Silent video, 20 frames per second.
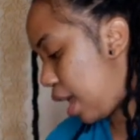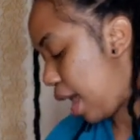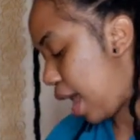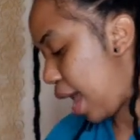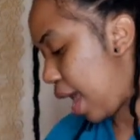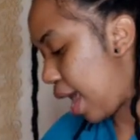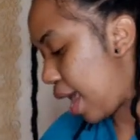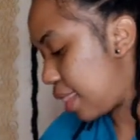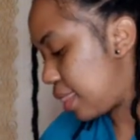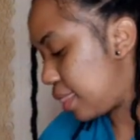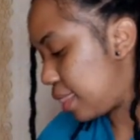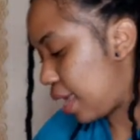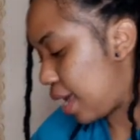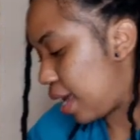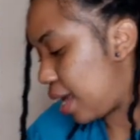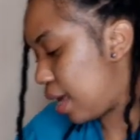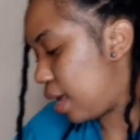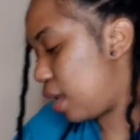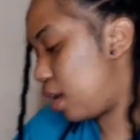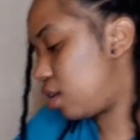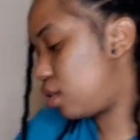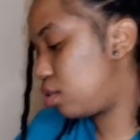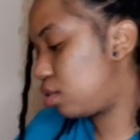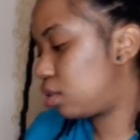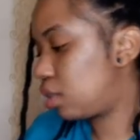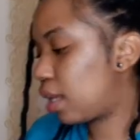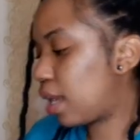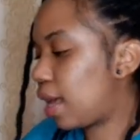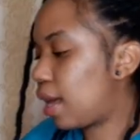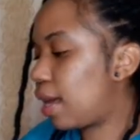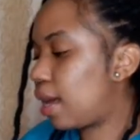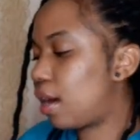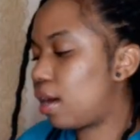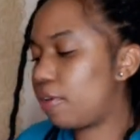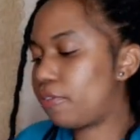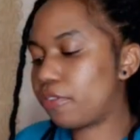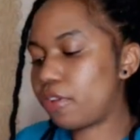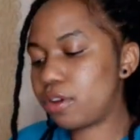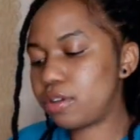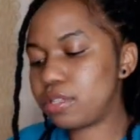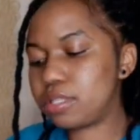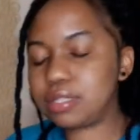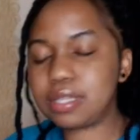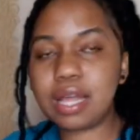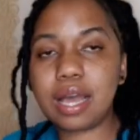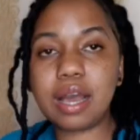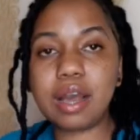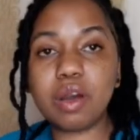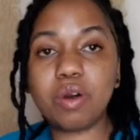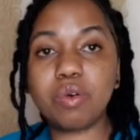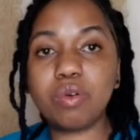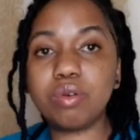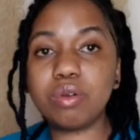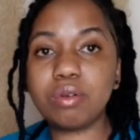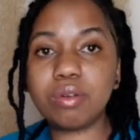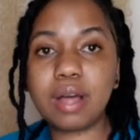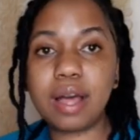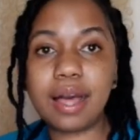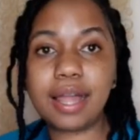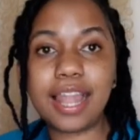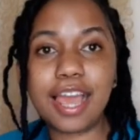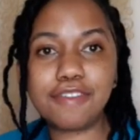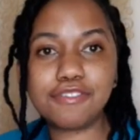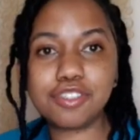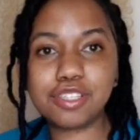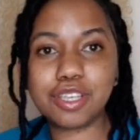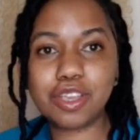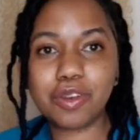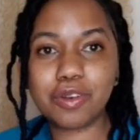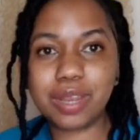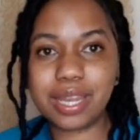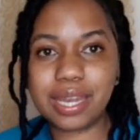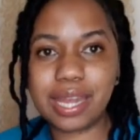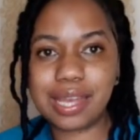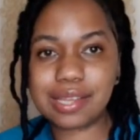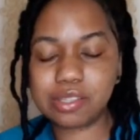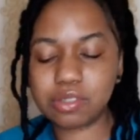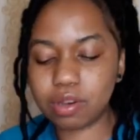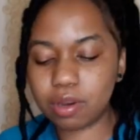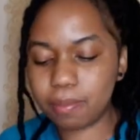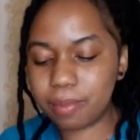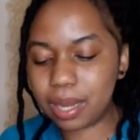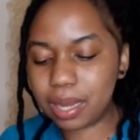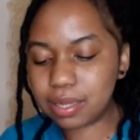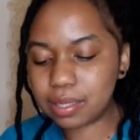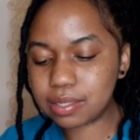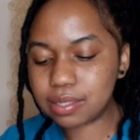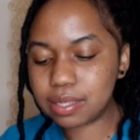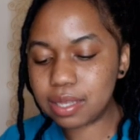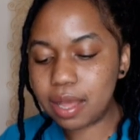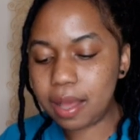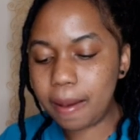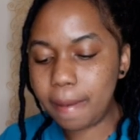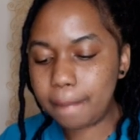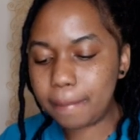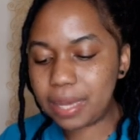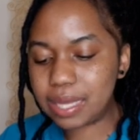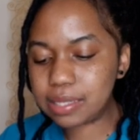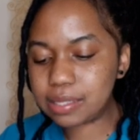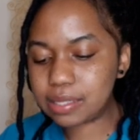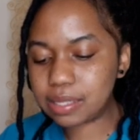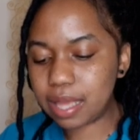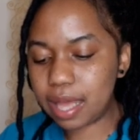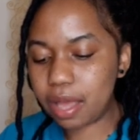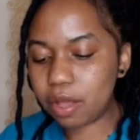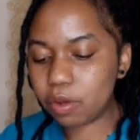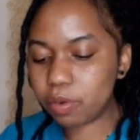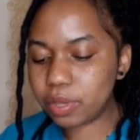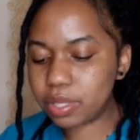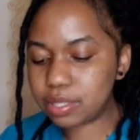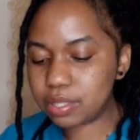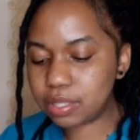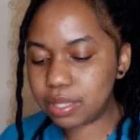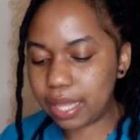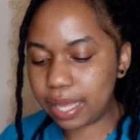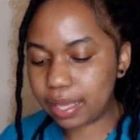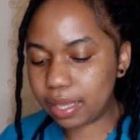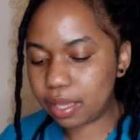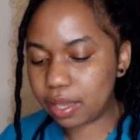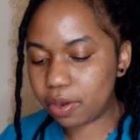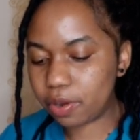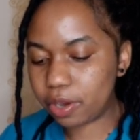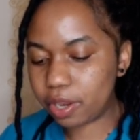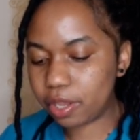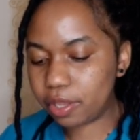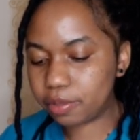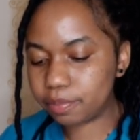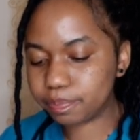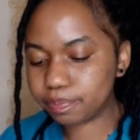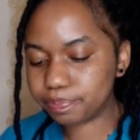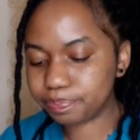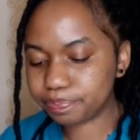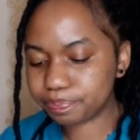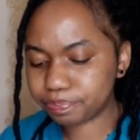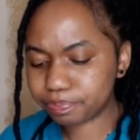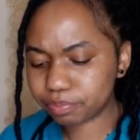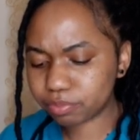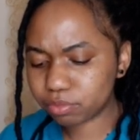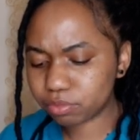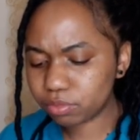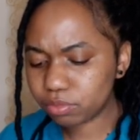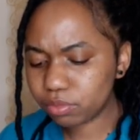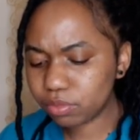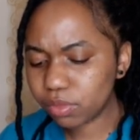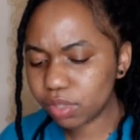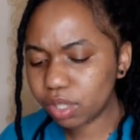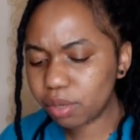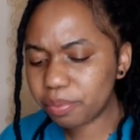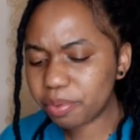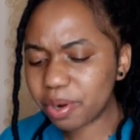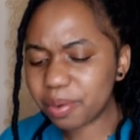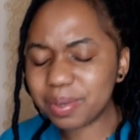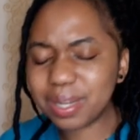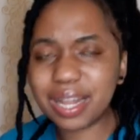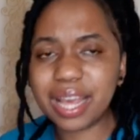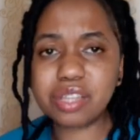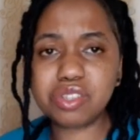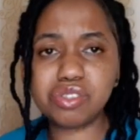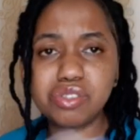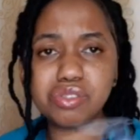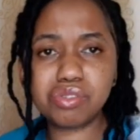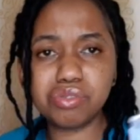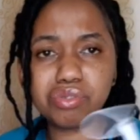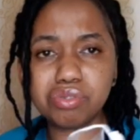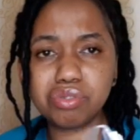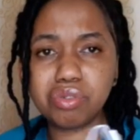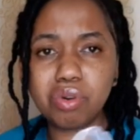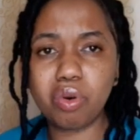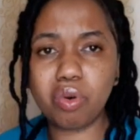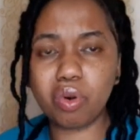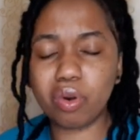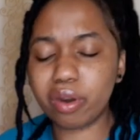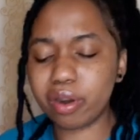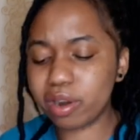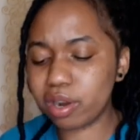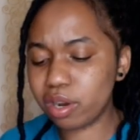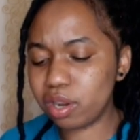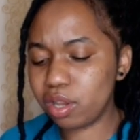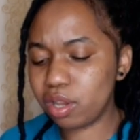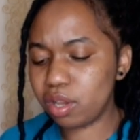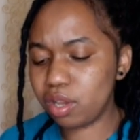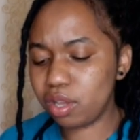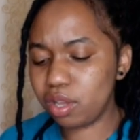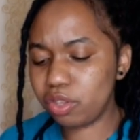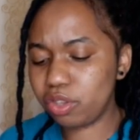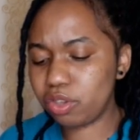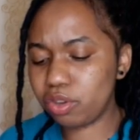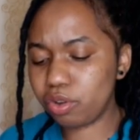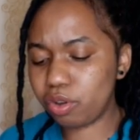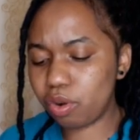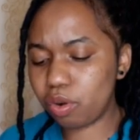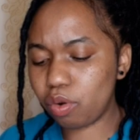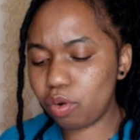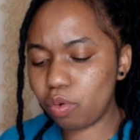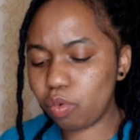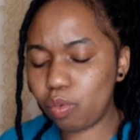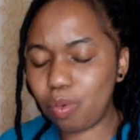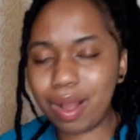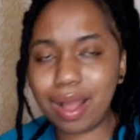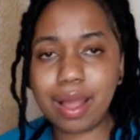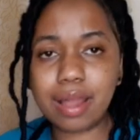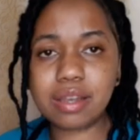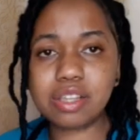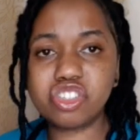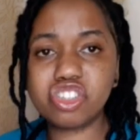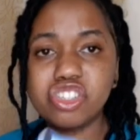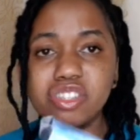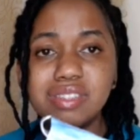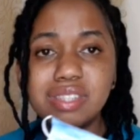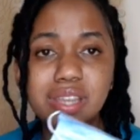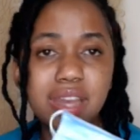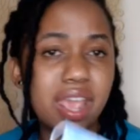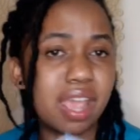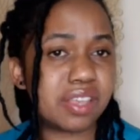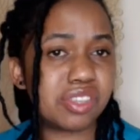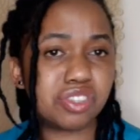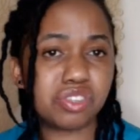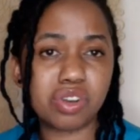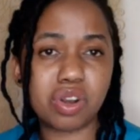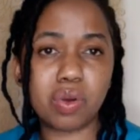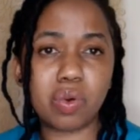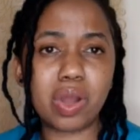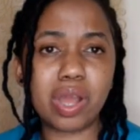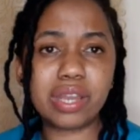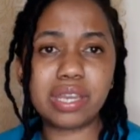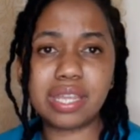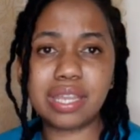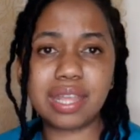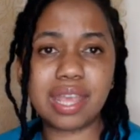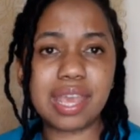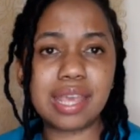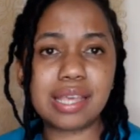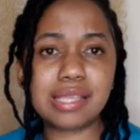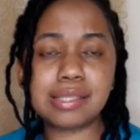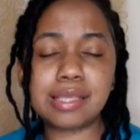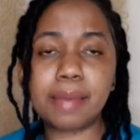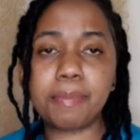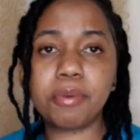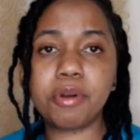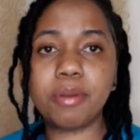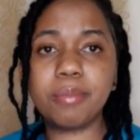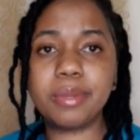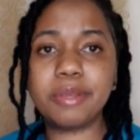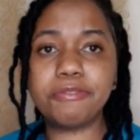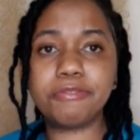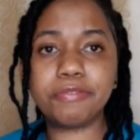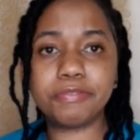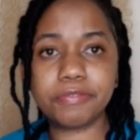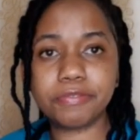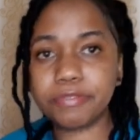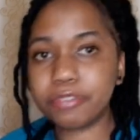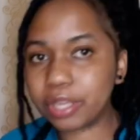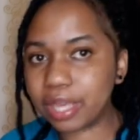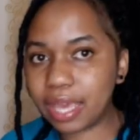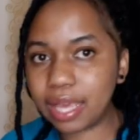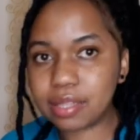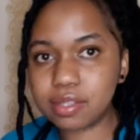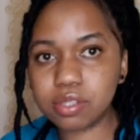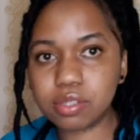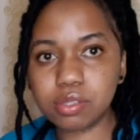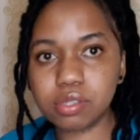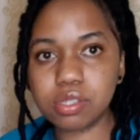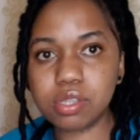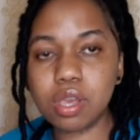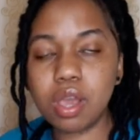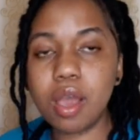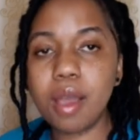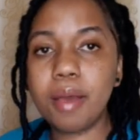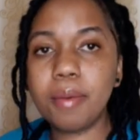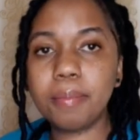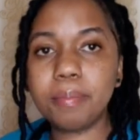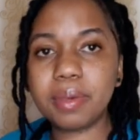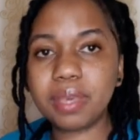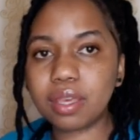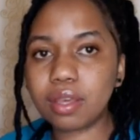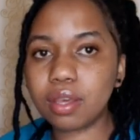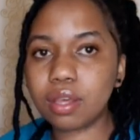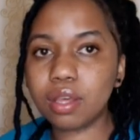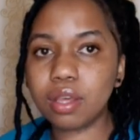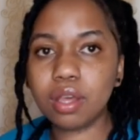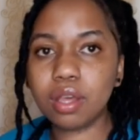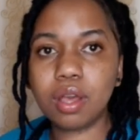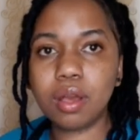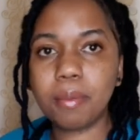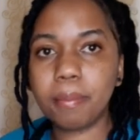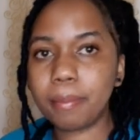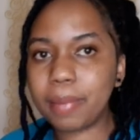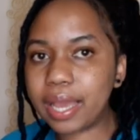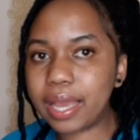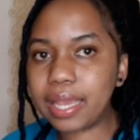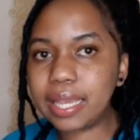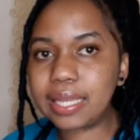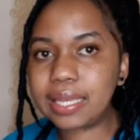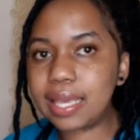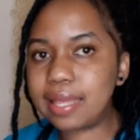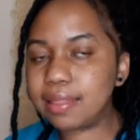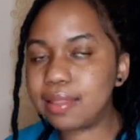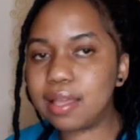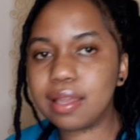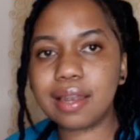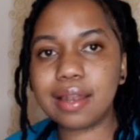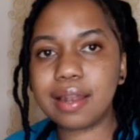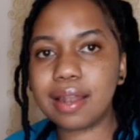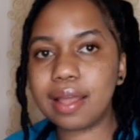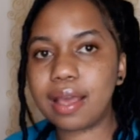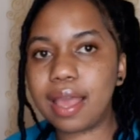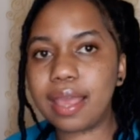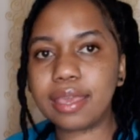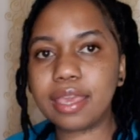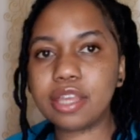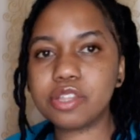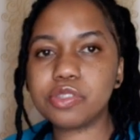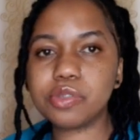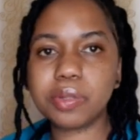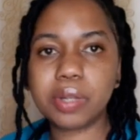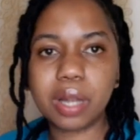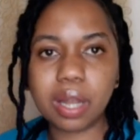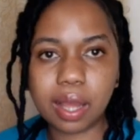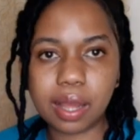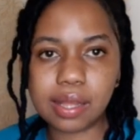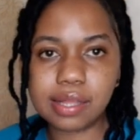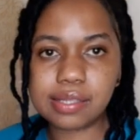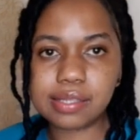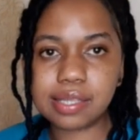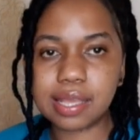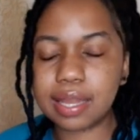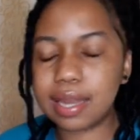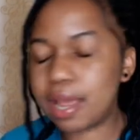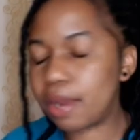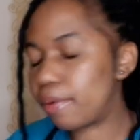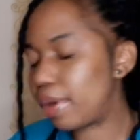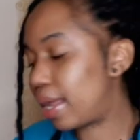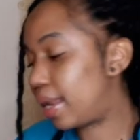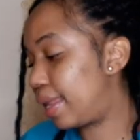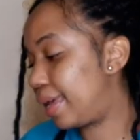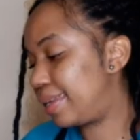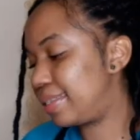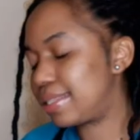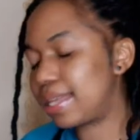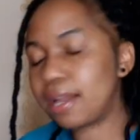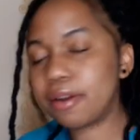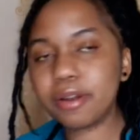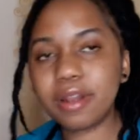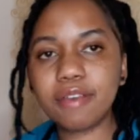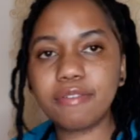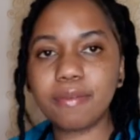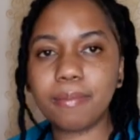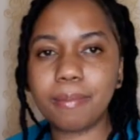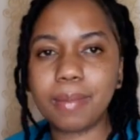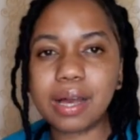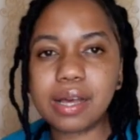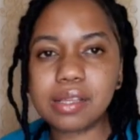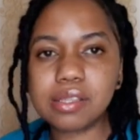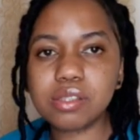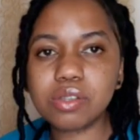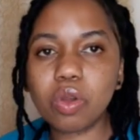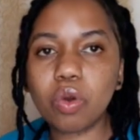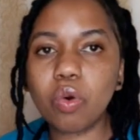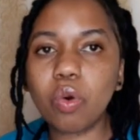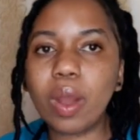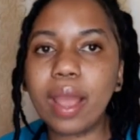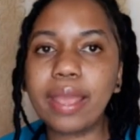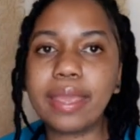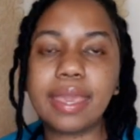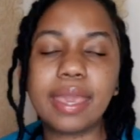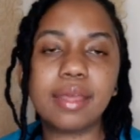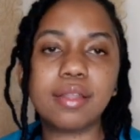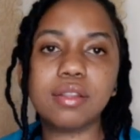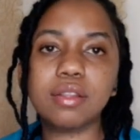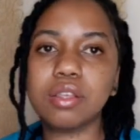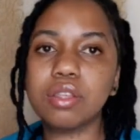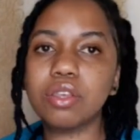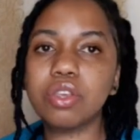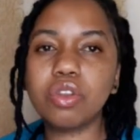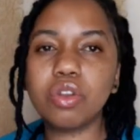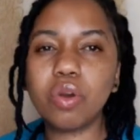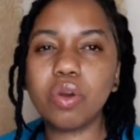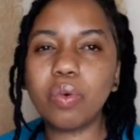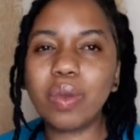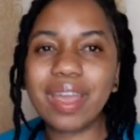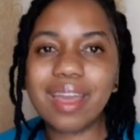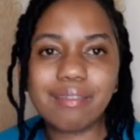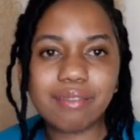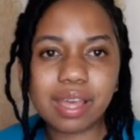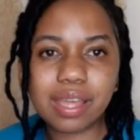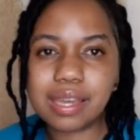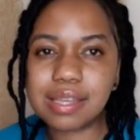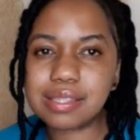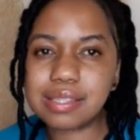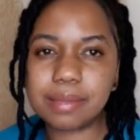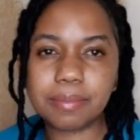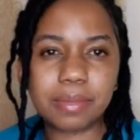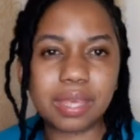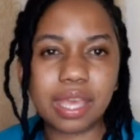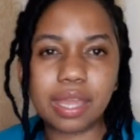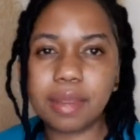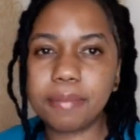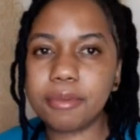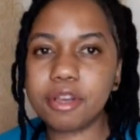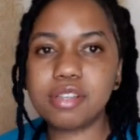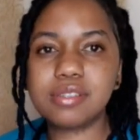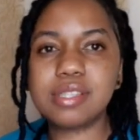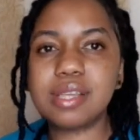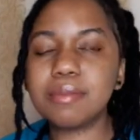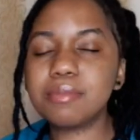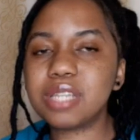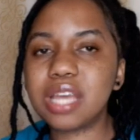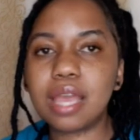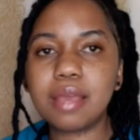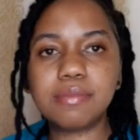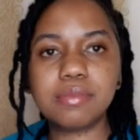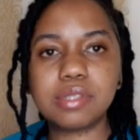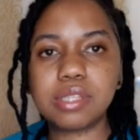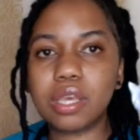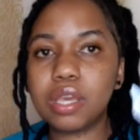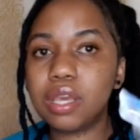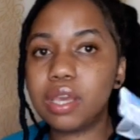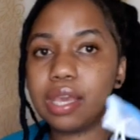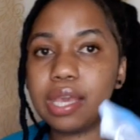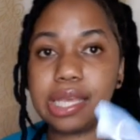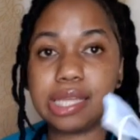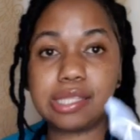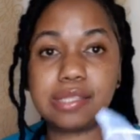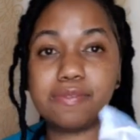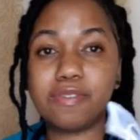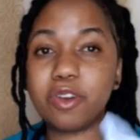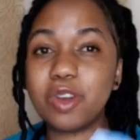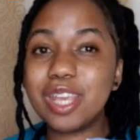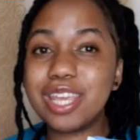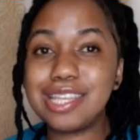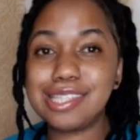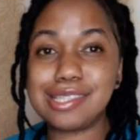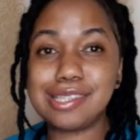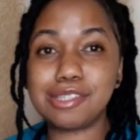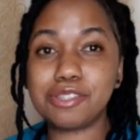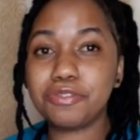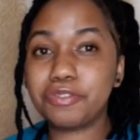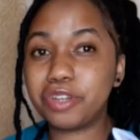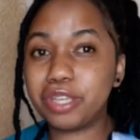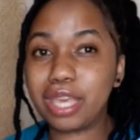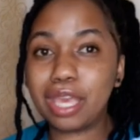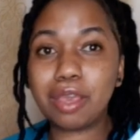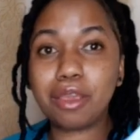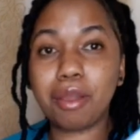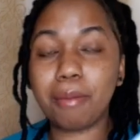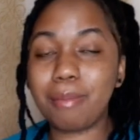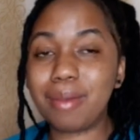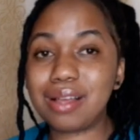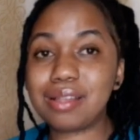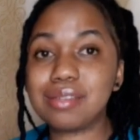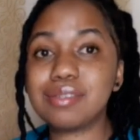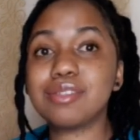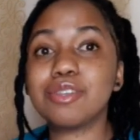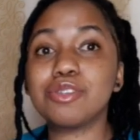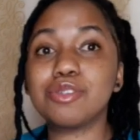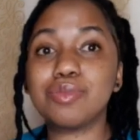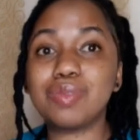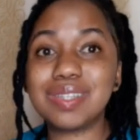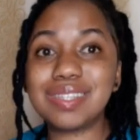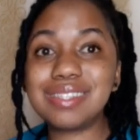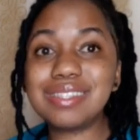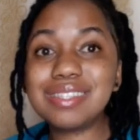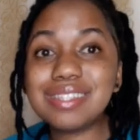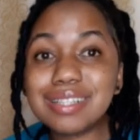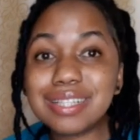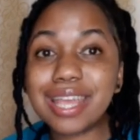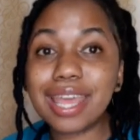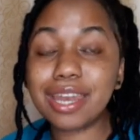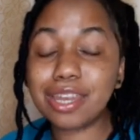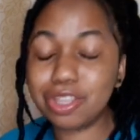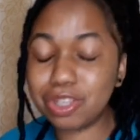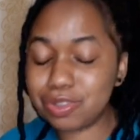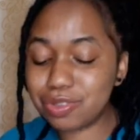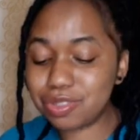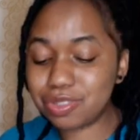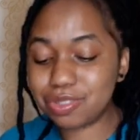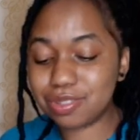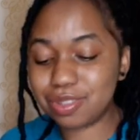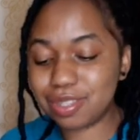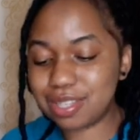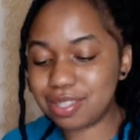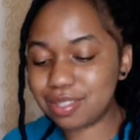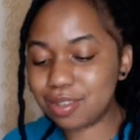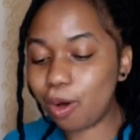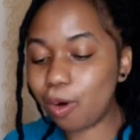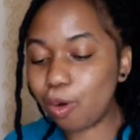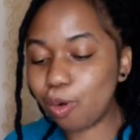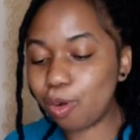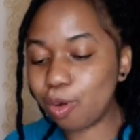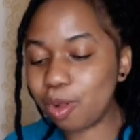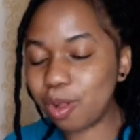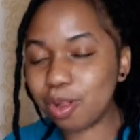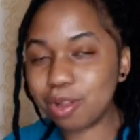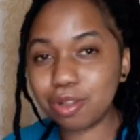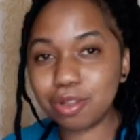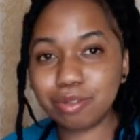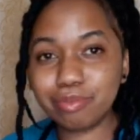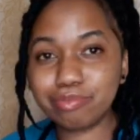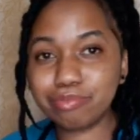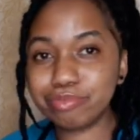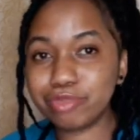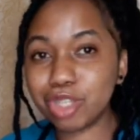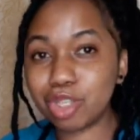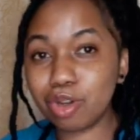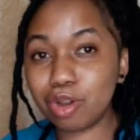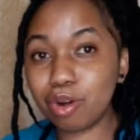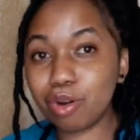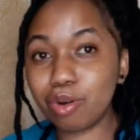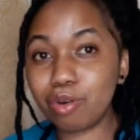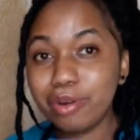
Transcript: And then yeah, of course, now I'll have to carry an extra mask. I always like carry probably like two, or you know, one, just an extra one in case I probably forget to pick mine, and then I get to class and I realize I don't have a mask, or I get, you know, wherever it is I'm getting, because sometimes it's very easy to forget your mask because we're still getting used to this whole, you know,